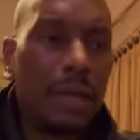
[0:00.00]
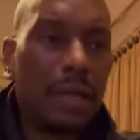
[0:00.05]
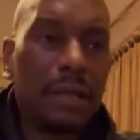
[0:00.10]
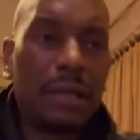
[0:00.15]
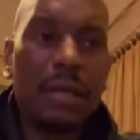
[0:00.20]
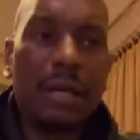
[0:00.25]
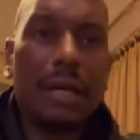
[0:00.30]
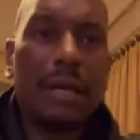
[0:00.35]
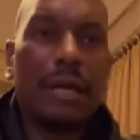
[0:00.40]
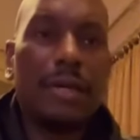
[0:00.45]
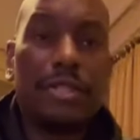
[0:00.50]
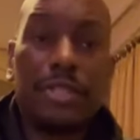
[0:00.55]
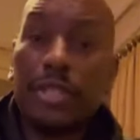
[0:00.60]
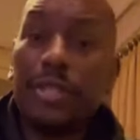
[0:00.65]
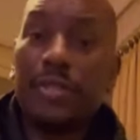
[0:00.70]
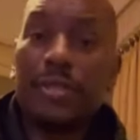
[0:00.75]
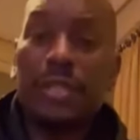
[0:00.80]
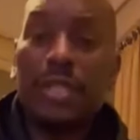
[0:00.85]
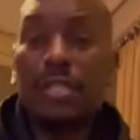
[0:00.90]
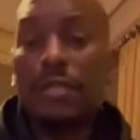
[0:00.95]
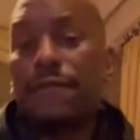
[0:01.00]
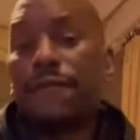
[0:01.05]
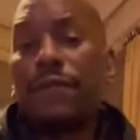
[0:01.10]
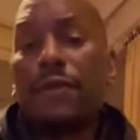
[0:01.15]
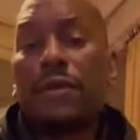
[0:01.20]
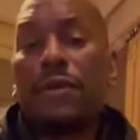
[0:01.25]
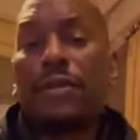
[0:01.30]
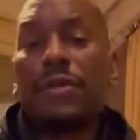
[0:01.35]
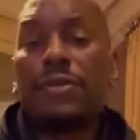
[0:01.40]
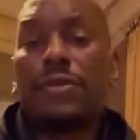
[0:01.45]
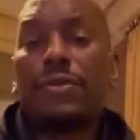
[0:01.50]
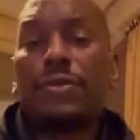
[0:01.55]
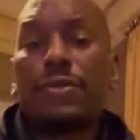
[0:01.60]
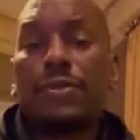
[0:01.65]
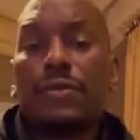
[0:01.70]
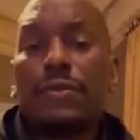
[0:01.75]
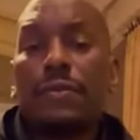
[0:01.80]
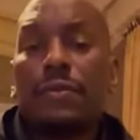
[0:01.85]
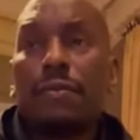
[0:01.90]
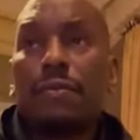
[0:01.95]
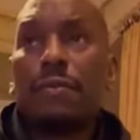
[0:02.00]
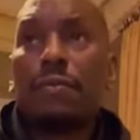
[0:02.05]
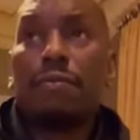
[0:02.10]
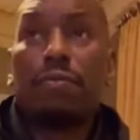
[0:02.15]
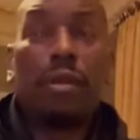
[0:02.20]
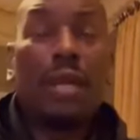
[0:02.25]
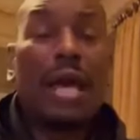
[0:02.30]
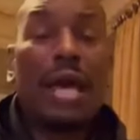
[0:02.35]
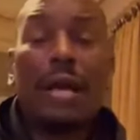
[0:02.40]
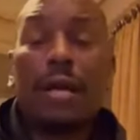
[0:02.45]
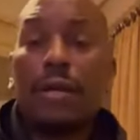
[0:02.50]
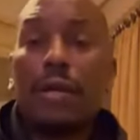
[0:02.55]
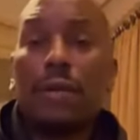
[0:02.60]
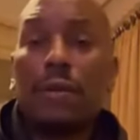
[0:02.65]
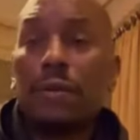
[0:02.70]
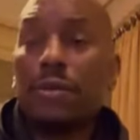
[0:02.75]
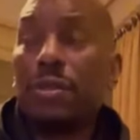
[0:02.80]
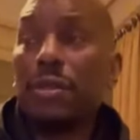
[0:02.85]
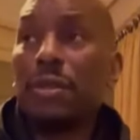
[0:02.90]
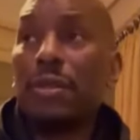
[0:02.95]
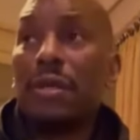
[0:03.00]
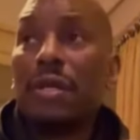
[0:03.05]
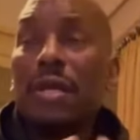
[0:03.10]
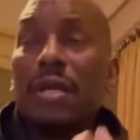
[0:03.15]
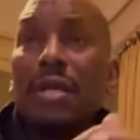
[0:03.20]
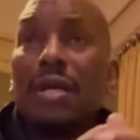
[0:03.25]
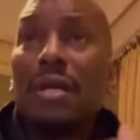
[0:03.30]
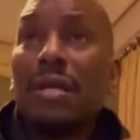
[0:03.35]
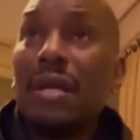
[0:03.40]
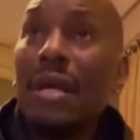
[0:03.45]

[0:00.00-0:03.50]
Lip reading: Oh my God, just as far as Black culture.